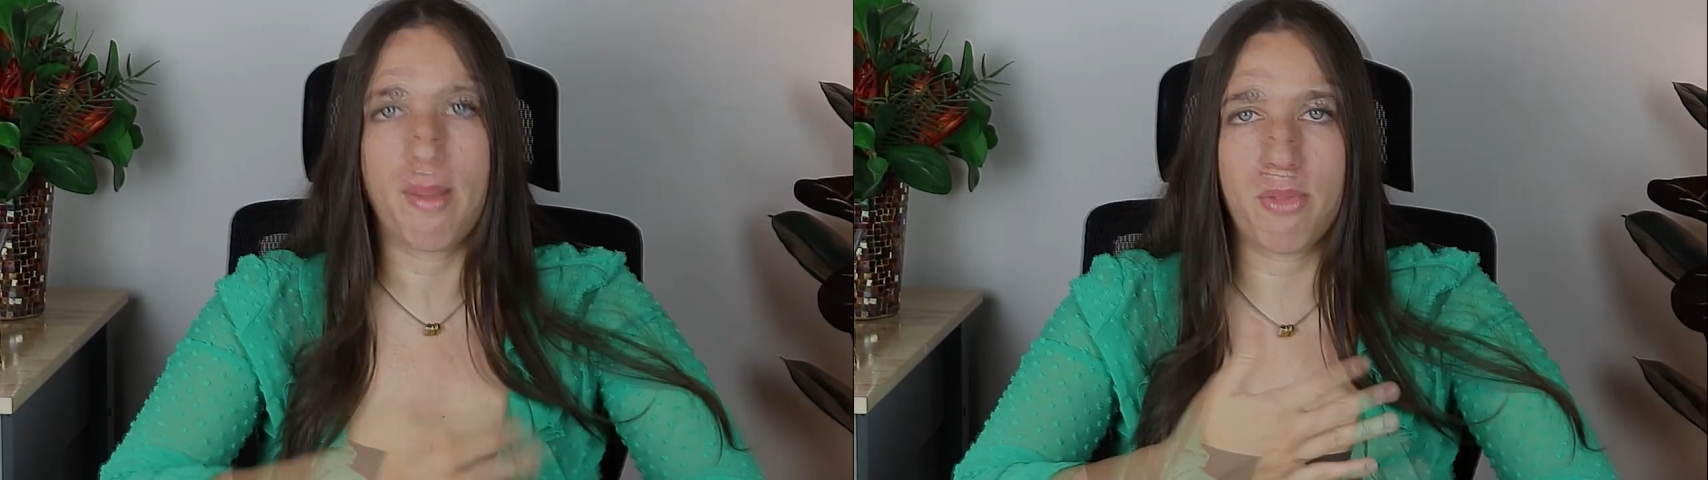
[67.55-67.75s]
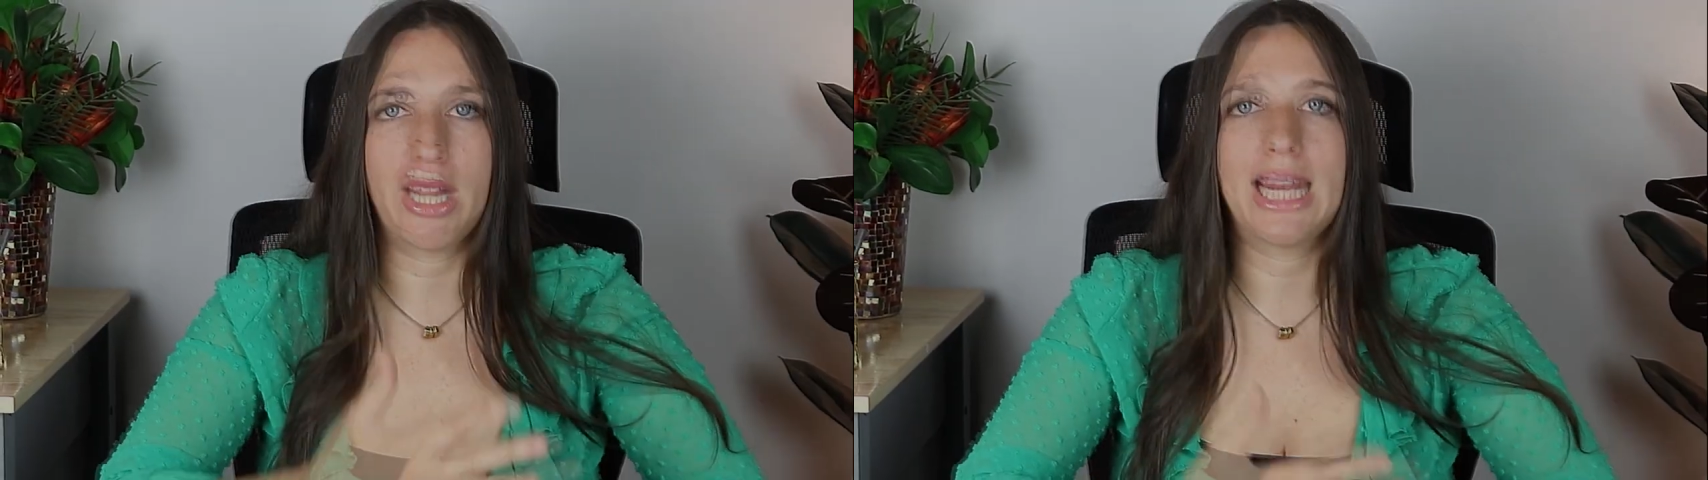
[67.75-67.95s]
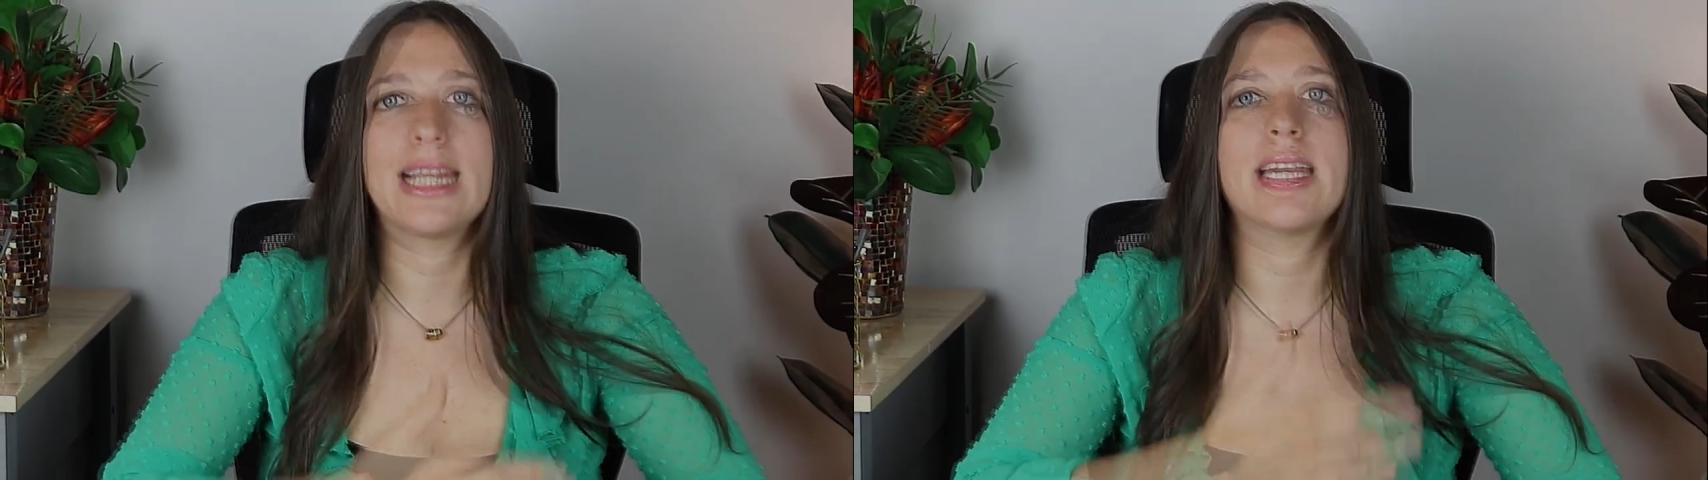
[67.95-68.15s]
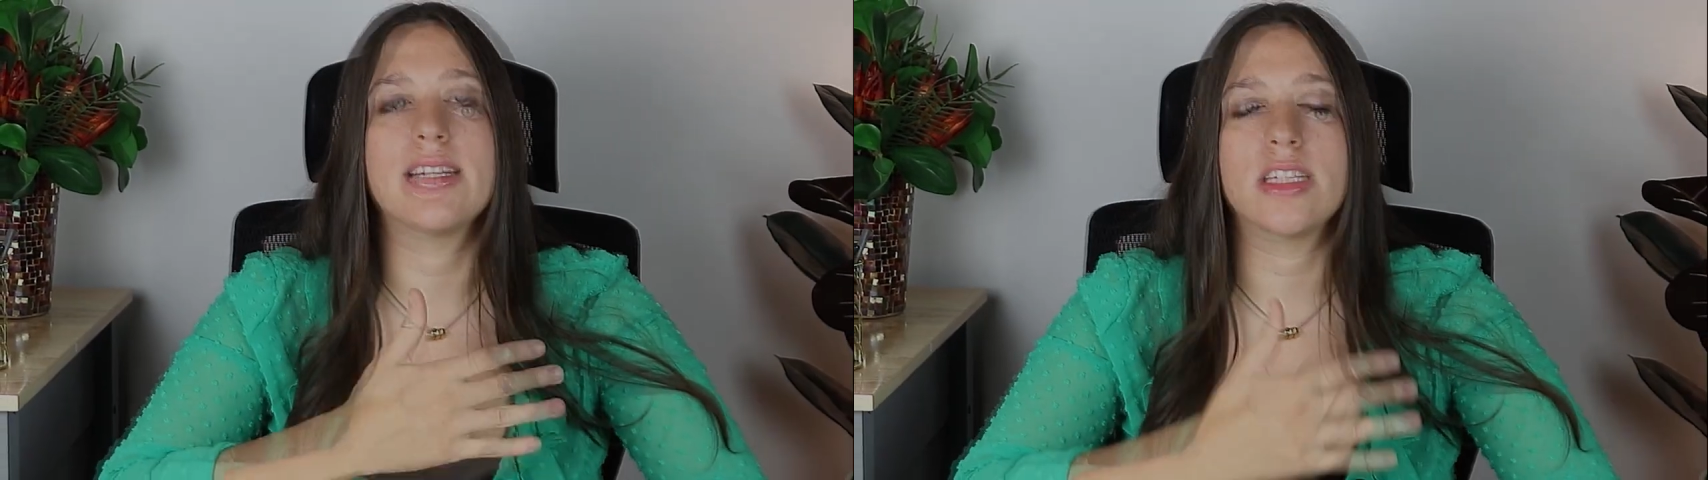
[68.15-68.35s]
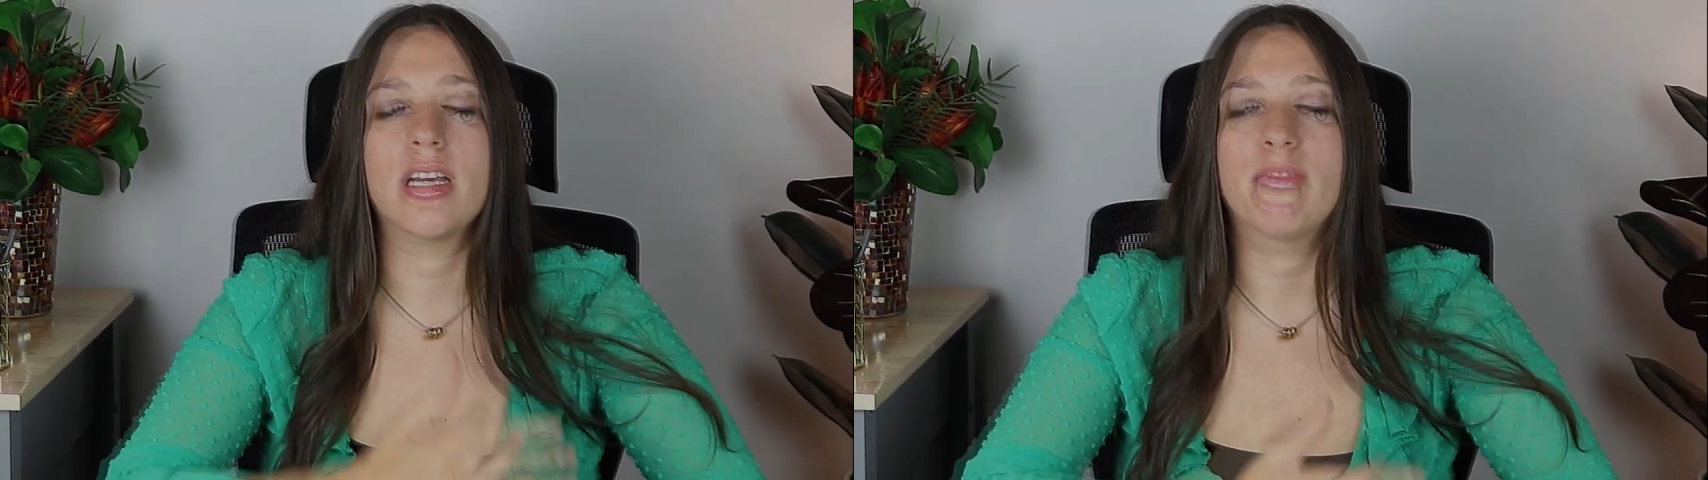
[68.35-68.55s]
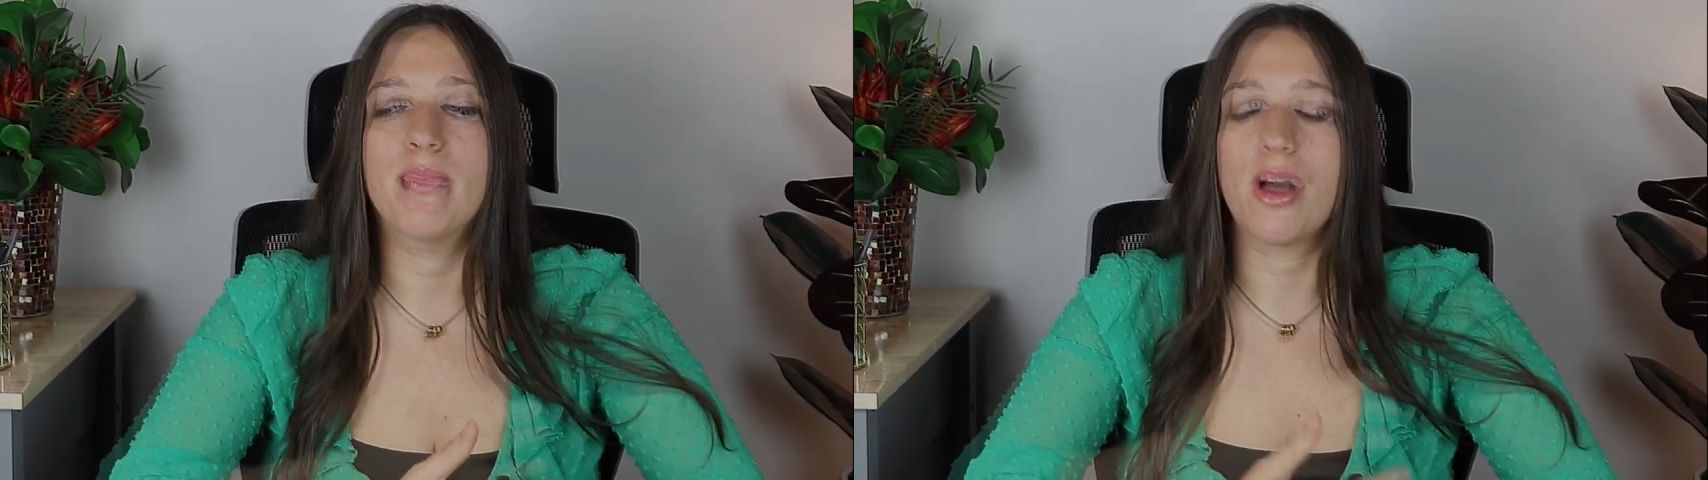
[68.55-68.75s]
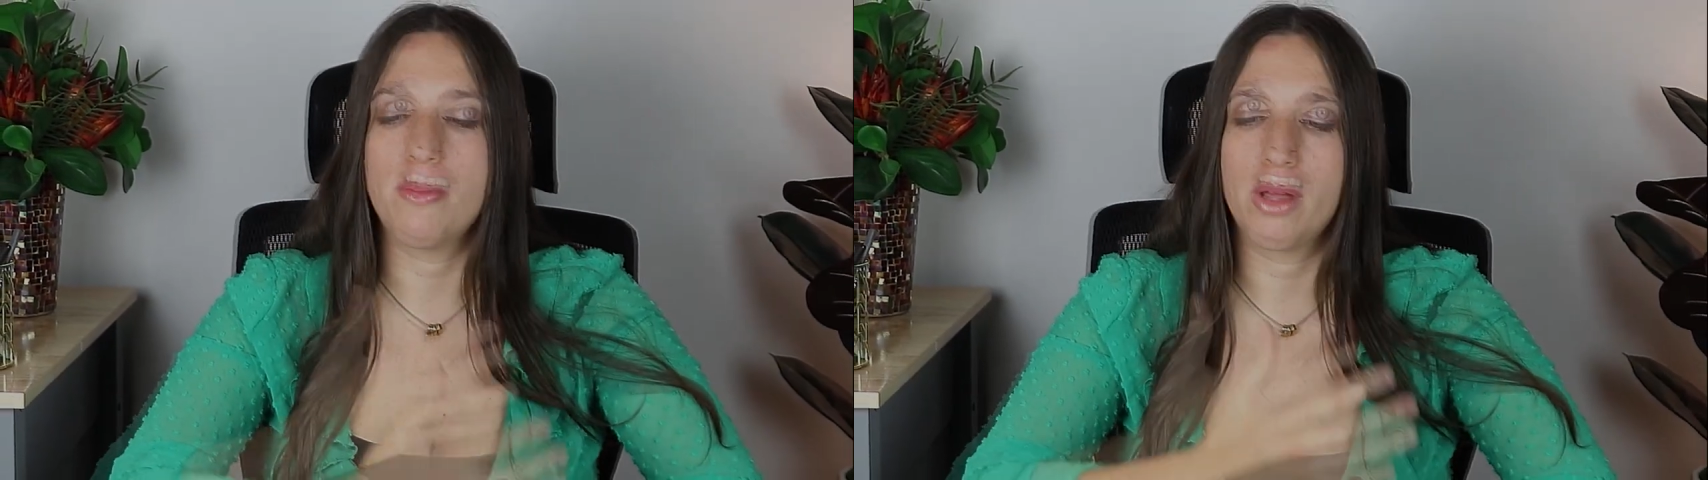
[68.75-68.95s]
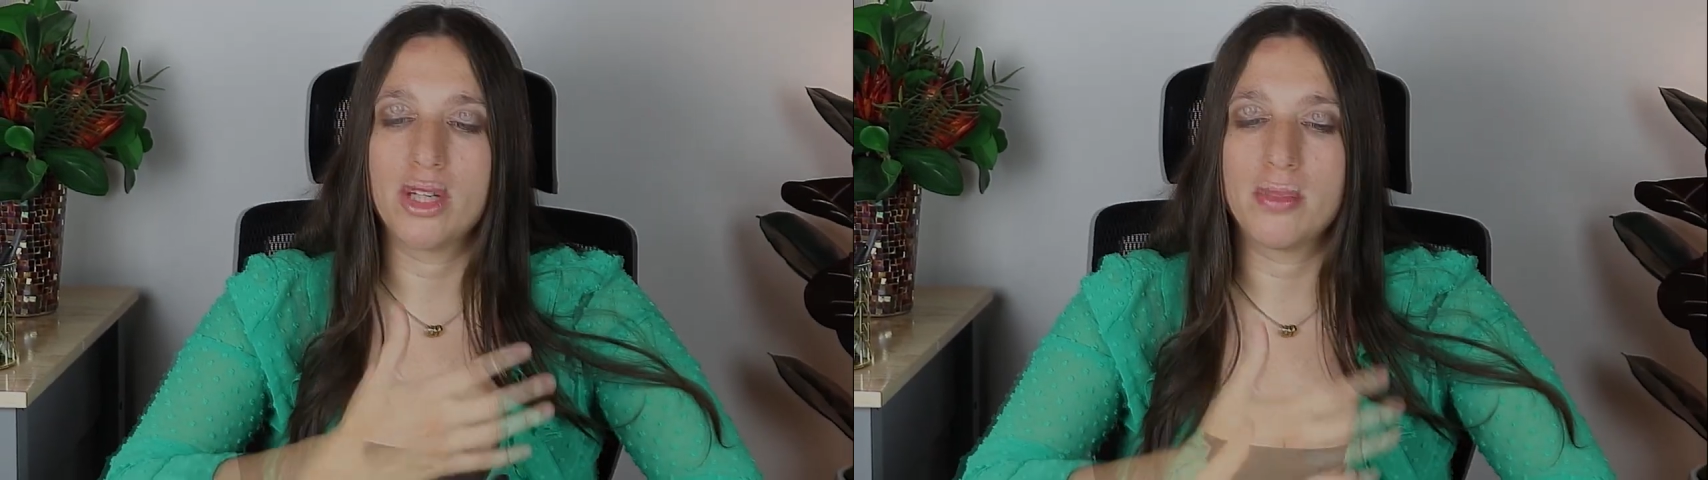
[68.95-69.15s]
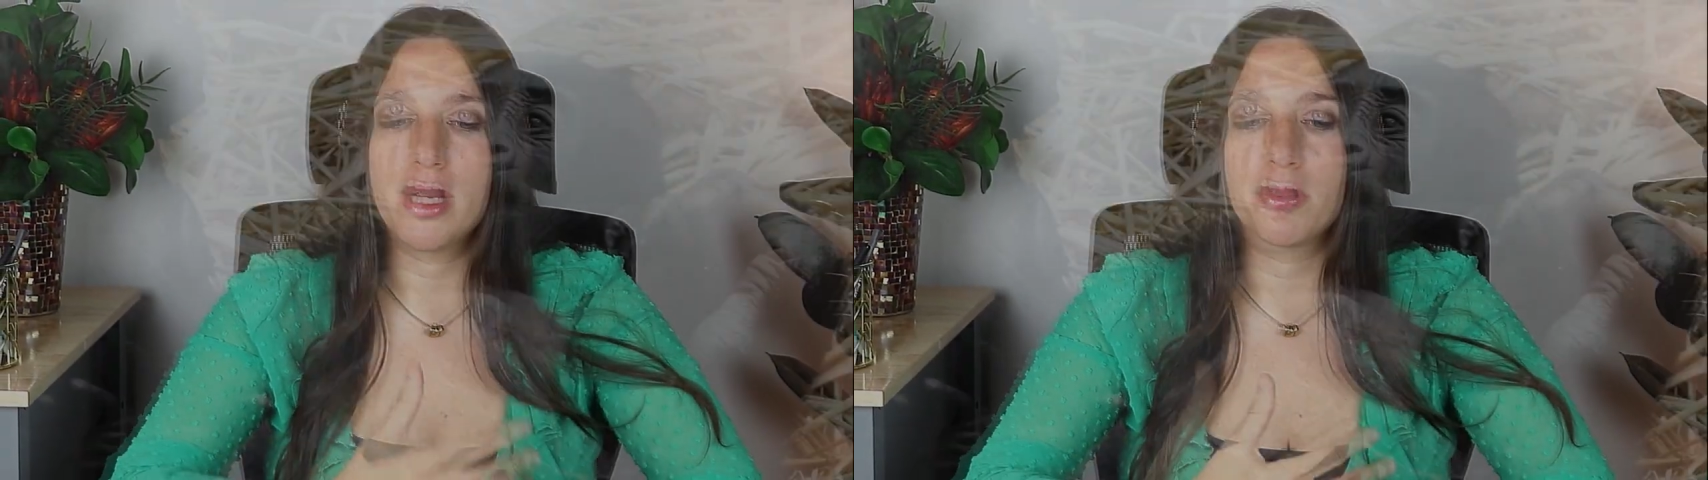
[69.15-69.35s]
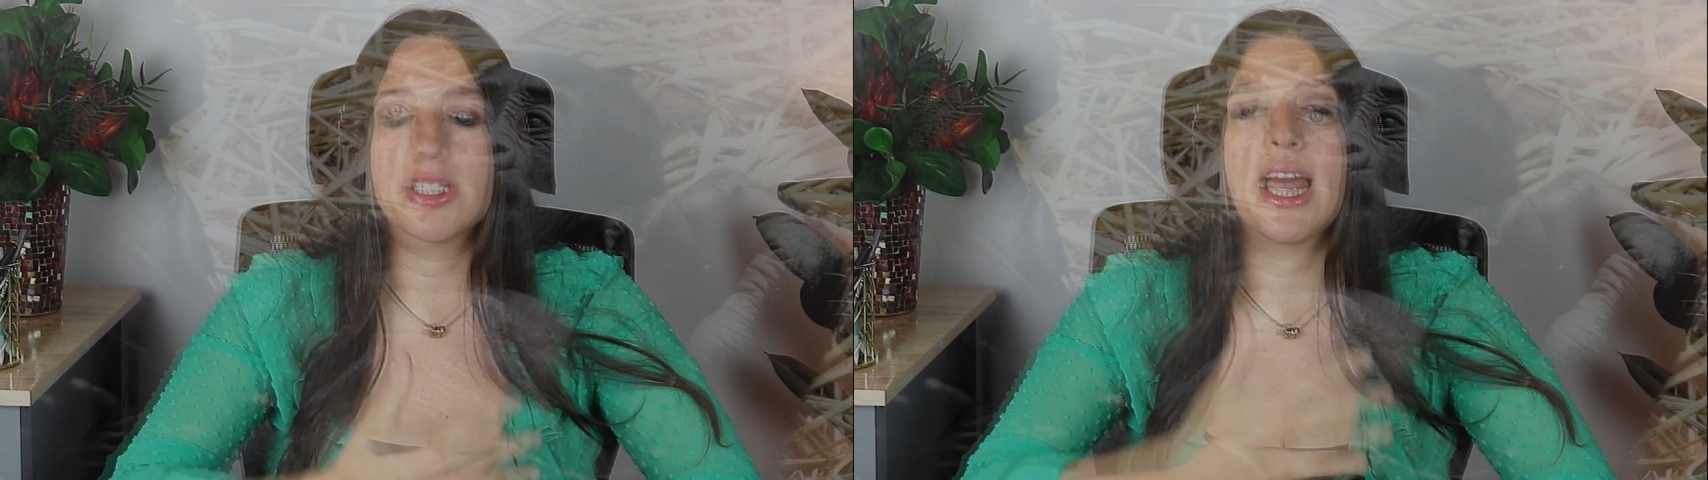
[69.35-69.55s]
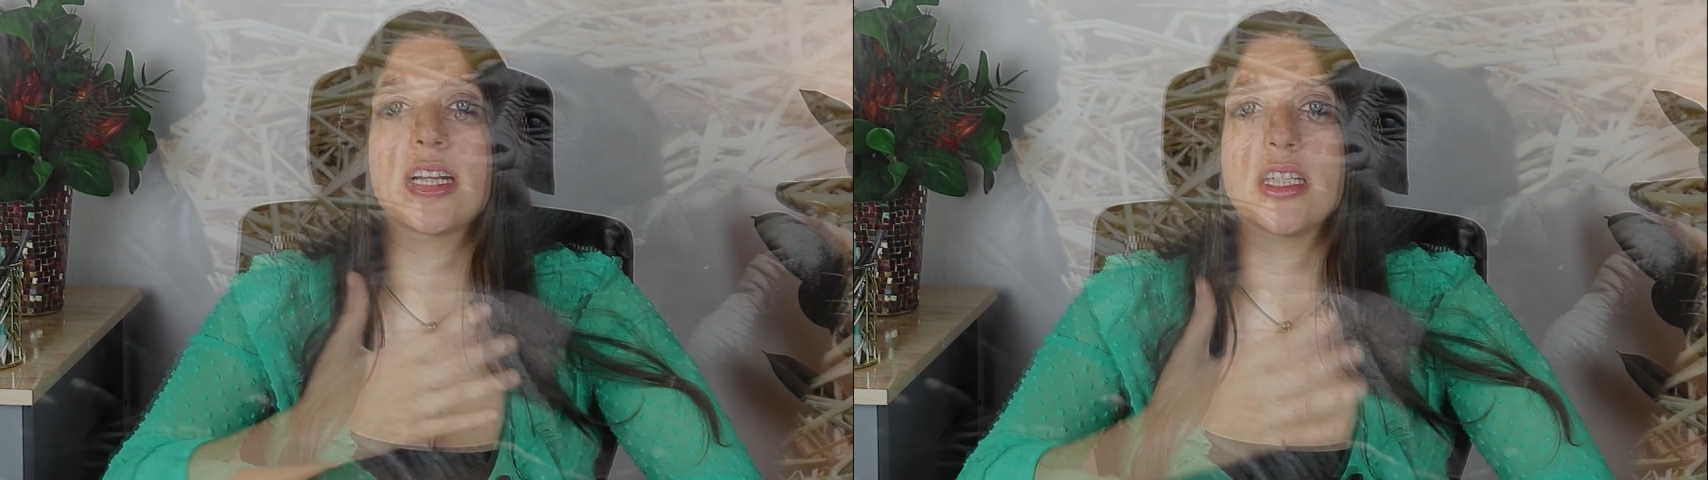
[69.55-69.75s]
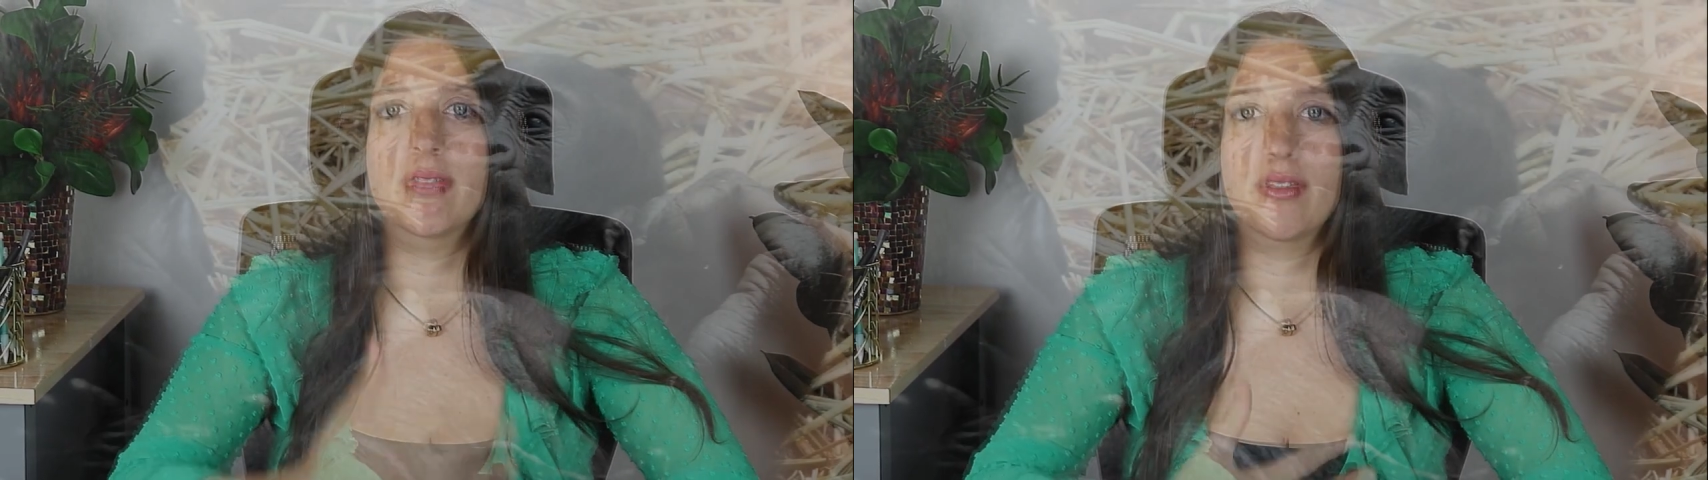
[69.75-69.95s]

emulating that idea of a mother being protective